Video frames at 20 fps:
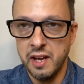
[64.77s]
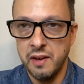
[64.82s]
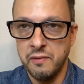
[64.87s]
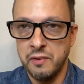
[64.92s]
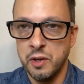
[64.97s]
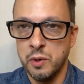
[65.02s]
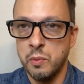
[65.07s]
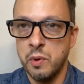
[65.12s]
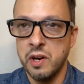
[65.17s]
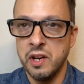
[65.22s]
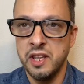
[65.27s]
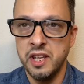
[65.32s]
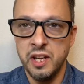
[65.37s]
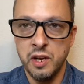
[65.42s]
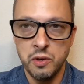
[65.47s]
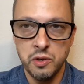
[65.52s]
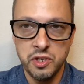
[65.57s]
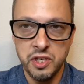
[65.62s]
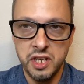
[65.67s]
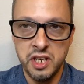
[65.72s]
If you're one of the
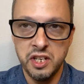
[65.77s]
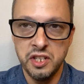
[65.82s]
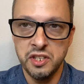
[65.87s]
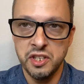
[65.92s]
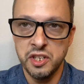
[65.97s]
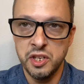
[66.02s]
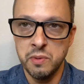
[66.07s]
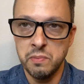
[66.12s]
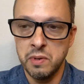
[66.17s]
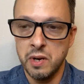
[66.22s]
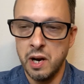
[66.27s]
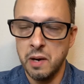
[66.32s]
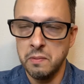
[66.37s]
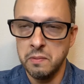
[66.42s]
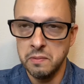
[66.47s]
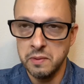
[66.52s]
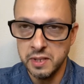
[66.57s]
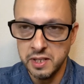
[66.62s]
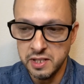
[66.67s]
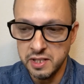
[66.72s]
OGs, then you
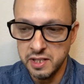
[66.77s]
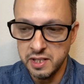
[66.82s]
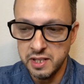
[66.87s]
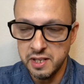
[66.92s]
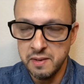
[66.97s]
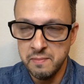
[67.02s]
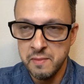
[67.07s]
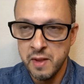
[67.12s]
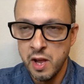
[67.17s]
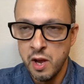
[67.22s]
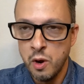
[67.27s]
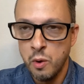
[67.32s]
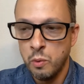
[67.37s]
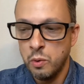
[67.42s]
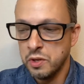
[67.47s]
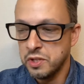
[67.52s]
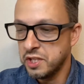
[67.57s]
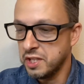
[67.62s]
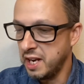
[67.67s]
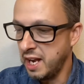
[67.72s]
probably did.
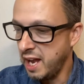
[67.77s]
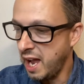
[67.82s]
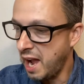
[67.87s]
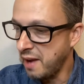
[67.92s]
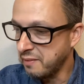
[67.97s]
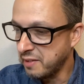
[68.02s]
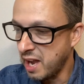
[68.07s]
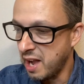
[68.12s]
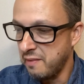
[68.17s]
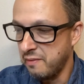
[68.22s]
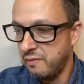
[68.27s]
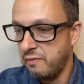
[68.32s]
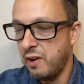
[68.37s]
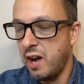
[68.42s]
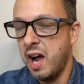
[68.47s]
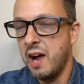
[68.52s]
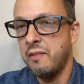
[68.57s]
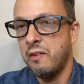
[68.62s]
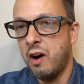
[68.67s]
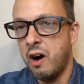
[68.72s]
Well, today I've got
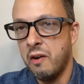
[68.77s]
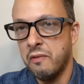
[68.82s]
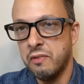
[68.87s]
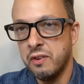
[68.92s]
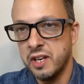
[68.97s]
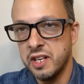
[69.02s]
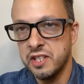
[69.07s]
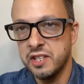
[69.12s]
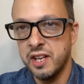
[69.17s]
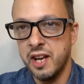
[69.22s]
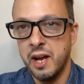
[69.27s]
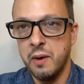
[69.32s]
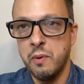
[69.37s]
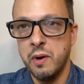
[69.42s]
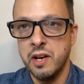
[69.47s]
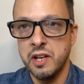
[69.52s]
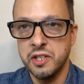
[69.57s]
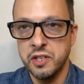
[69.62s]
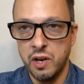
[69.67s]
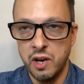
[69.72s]
5 offerings that I
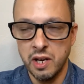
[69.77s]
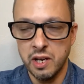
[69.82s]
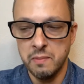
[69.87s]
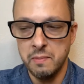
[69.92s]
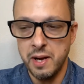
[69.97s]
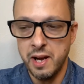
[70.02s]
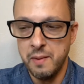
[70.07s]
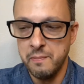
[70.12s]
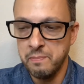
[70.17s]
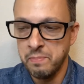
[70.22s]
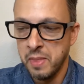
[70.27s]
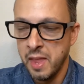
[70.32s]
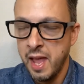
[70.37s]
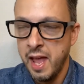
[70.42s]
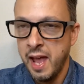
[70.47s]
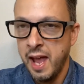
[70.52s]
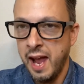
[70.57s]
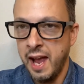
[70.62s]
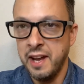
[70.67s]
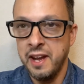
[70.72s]
want to talk about.
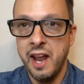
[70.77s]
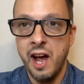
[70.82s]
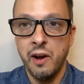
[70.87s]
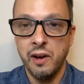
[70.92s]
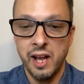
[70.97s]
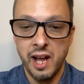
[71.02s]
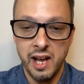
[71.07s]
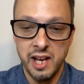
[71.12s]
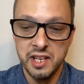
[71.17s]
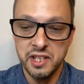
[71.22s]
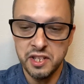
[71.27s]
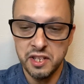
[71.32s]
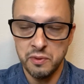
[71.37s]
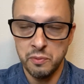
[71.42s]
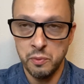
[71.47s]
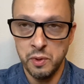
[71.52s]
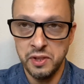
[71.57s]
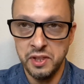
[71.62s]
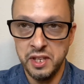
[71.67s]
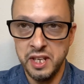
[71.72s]
And now guys,
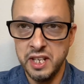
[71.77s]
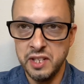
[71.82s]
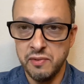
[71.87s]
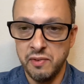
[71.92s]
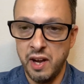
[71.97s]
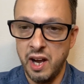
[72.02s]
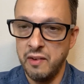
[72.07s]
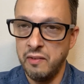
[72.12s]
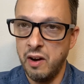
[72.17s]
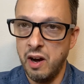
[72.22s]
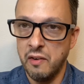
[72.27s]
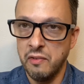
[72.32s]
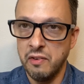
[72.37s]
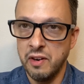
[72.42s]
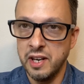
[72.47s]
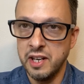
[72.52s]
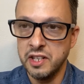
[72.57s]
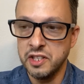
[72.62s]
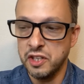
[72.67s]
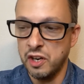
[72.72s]
with these 5
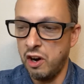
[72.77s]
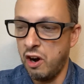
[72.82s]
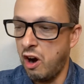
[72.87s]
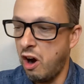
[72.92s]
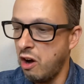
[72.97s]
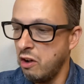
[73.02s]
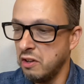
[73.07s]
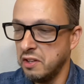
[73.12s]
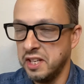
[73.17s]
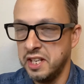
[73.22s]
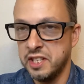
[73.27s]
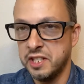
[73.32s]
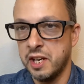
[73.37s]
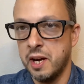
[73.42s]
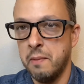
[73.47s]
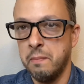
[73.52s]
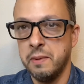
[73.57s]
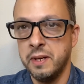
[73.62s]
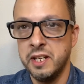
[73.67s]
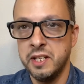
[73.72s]
offerings, all of these
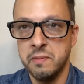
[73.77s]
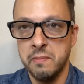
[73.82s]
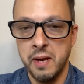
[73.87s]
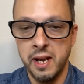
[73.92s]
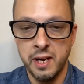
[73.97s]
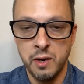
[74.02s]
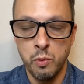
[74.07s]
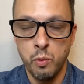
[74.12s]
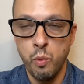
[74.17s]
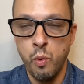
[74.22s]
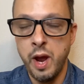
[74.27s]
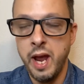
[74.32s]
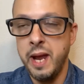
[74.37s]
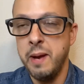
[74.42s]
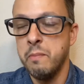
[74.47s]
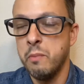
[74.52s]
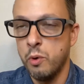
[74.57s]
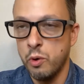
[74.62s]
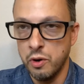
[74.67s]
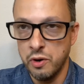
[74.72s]
companies make way
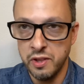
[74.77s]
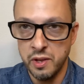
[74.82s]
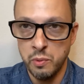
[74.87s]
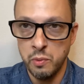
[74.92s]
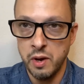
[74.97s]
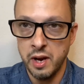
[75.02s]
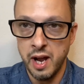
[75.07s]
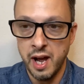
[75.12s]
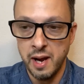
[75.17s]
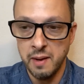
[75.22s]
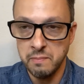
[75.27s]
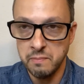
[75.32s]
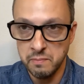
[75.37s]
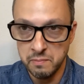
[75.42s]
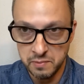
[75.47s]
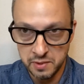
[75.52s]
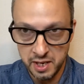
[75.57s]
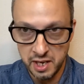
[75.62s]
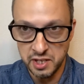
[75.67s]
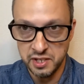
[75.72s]
more than what I'm
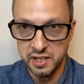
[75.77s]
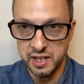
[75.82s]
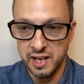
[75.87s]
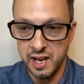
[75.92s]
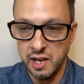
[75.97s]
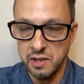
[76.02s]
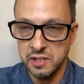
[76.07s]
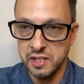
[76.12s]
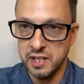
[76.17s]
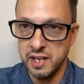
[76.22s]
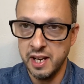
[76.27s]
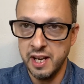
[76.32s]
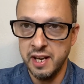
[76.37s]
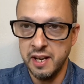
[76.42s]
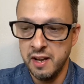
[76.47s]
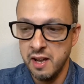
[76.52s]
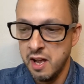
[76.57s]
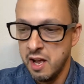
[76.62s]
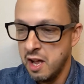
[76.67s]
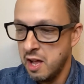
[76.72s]
testing out
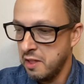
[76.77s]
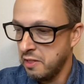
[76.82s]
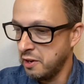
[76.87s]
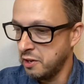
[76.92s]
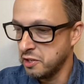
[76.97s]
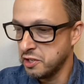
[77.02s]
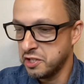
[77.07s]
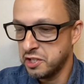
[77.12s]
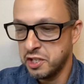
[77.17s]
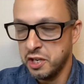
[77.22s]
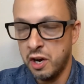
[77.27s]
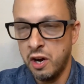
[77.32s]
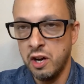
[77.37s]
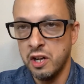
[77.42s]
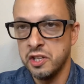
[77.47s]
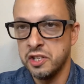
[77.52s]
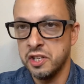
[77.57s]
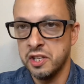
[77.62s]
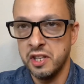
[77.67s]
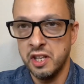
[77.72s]
today. There's
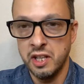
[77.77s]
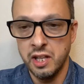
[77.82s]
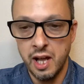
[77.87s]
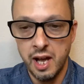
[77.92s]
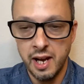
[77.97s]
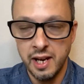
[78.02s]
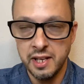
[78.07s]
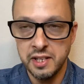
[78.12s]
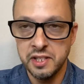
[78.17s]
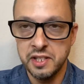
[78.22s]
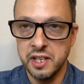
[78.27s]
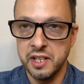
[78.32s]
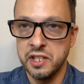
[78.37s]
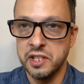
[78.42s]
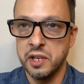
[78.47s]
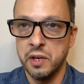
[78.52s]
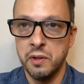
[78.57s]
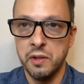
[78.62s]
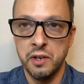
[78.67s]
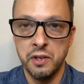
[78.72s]
tons in the lines, and
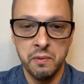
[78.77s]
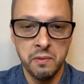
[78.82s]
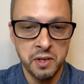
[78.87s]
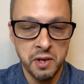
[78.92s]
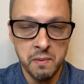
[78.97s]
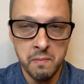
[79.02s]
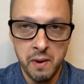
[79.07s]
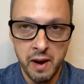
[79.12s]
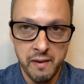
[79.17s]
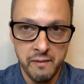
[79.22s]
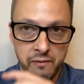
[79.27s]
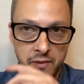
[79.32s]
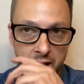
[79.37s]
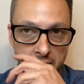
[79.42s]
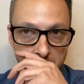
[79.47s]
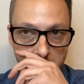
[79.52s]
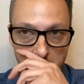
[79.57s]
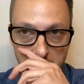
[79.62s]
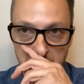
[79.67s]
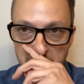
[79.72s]
so you might
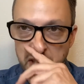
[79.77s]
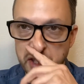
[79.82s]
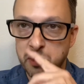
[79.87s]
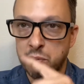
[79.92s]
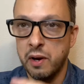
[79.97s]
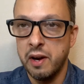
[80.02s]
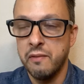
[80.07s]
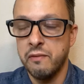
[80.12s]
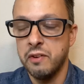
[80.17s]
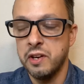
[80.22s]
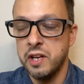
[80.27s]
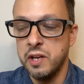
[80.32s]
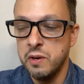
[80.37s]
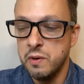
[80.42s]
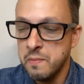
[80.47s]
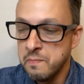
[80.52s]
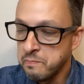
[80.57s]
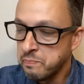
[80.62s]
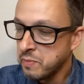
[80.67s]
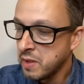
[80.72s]
find one that's right for
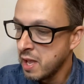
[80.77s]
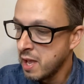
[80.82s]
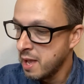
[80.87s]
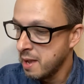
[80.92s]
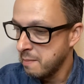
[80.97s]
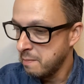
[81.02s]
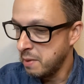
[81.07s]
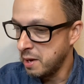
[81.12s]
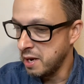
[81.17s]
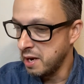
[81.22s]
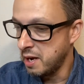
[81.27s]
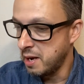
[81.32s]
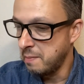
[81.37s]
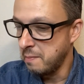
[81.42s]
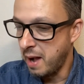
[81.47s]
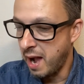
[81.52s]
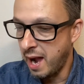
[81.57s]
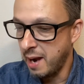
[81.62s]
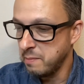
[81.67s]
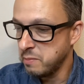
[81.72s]
you. But
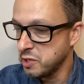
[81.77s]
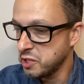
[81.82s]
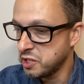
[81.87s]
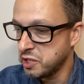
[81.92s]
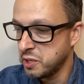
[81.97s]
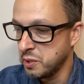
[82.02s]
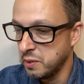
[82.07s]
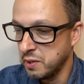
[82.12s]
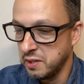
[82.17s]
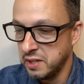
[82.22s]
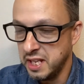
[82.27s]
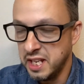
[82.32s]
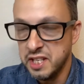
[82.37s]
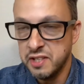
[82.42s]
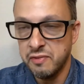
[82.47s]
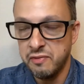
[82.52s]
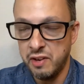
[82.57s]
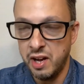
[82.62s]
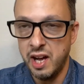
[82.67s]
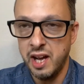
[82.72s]
I'm just doing these
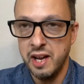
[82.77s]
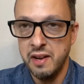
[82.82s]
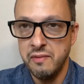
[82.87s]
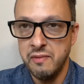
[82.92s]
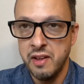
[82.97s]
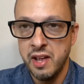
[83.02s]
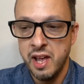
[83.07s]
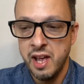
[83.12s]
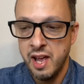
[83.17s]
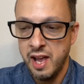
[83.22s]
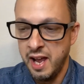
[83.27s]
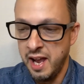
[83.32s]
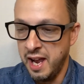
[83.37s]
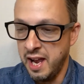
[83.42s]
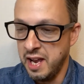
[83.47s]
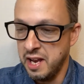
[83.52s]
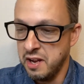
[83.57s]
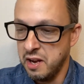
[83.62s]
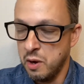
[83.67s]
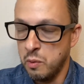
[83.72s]
5,
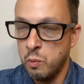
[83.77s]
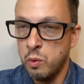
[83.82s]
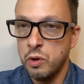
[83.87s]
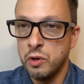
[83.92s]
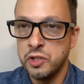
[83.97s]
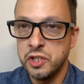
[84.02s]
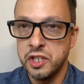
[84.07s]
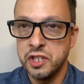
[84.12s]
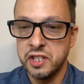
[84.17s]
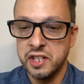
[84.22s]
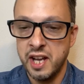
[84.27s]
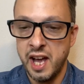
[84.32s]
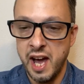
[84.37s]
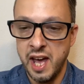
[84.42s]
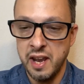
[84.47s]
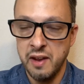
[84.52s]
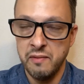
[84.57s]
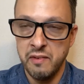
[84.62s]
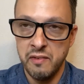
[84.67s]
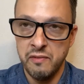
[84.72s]
and we'll just
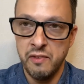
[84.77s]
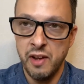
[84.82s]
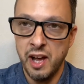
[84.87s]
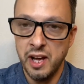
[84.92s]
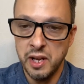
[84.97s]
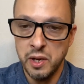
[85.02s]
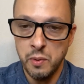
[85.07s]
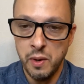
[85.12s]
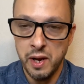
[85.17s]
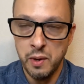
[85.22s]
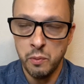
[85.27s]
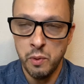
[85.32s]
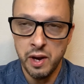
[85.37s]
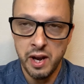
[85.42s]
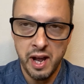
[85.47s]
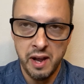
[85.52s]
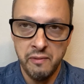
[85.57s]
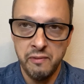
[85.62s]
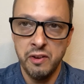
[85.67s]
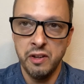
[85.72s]
kind of evaluate what
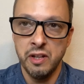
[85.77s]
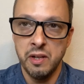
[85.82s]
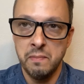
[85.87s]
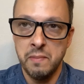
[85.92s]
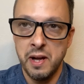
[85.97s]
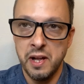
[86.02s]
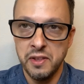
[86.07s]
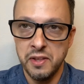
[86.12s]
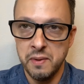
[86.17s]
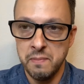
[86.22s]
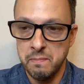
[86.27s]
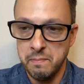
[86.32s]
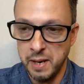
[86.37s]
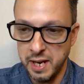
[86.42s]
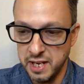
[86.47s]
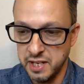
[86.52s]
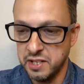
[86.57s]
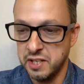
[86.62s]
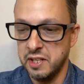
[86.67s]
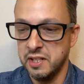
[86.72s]
I feel about them
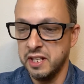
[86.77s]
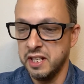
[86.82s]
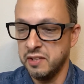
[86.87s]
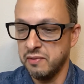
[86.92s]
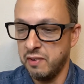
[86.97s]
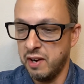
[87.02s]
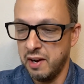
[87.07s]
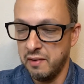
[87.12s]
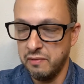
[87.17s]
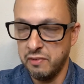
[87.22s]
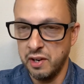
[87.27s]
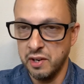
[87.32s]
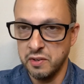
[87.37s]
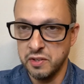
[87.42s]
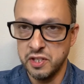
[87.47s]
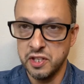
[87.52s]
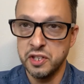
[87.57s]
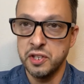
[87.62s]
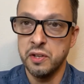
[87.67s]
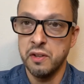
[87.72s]
based on these 5
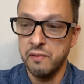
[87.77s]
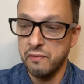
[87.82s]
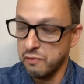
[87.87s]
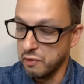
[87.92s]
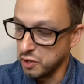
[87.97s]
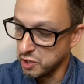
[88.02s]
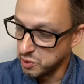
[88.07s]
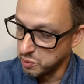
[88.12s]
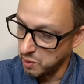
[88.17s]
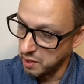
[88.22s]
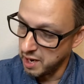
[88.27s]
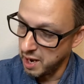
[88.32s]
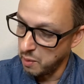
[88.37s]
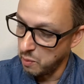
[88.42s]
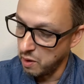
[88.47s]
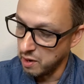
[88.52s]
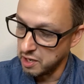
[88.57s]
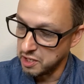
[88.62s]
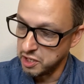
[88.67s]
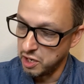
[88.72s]
fragrances. So the first one I
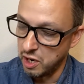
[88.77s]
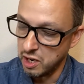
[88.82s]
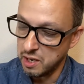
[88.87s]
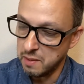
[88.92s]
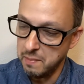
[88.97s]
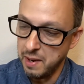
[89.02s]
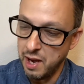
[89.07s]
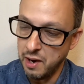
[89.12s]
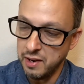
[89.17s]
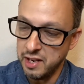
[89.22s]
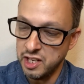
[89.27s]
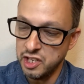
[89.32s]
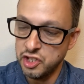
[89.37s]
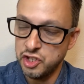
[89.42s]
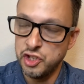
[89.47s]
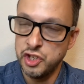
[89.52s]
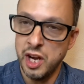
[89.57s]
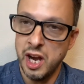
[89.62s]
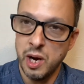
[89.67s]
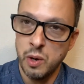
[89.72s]
want to talk about is
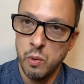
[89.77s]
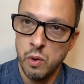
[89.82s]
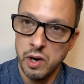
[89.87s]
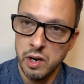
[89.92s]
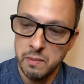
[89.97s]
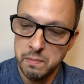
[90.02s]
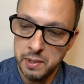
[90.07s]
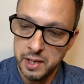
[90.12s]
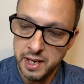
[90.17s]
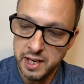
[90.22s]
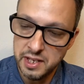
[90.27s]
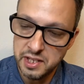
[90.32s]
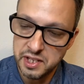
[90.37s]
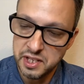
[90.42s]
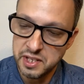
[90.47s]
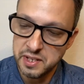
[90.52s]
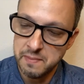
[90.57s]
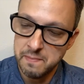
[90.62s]
Jaguar Pace.